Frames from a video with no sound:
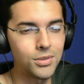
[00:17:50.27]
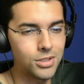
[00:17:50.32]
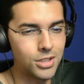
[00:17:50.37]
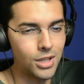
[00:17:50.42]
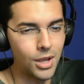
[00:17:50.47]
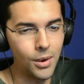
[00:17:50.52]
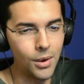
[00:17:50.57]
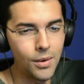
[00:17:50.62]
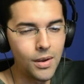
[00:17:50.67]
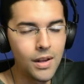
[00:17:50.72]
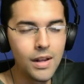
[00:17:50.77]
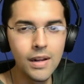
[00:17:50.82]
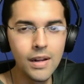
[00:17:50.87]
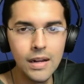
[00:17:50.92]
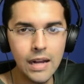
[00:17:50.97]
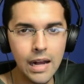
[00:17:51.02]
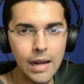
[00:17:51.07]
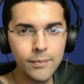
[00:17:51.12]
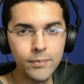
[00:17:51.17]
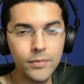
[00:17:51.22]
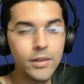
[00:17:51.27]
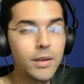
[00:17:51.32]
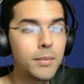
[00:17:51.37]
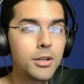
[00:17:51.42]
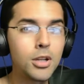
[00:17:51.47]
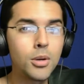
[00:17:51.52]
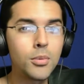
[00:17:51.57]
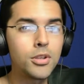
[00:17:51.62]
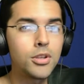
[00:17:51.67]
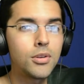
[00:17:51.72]
So, let me
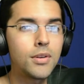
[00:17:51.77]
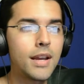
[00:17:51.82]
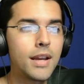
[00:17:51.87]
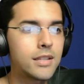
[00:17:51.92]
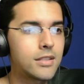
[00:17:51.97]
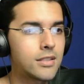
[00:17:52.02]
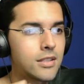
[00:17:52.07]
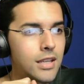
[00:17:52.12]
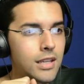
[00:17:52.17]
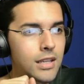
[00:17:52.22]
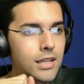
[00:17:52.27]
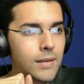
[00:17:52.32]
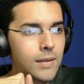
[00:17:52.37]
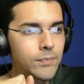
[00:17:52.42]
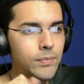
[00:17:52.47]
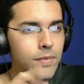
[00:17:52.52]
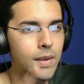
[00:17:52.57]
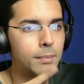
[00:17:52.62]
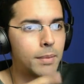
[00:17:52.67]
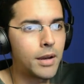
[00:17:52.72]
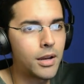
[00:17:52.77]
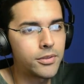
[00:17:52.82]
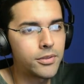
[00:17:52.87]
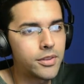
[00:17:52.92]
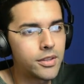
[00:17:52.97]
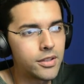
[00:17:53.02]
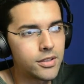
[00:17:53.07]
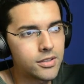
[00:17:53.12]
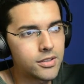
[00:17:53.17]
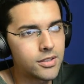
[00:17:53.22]
know what you guys think about
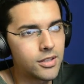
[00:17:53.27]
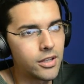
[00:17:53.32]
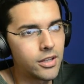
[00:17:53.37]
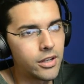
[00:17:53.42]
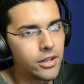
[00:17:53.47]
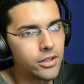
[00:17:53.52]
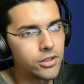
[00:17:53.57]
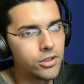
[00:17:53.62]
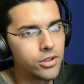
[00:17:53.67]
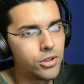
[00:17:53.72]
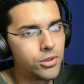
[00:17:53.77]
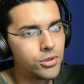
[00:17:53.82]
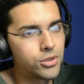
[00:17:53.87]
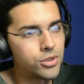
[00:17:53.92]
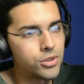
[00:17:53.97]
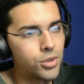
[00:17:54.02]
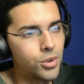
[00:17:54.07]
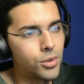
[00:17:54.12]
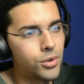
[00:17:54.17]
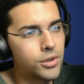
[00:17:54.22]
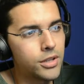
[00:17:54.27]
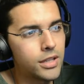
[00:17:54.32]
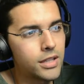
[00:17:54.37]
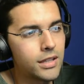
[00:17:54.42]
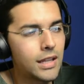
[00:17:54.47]
this news story.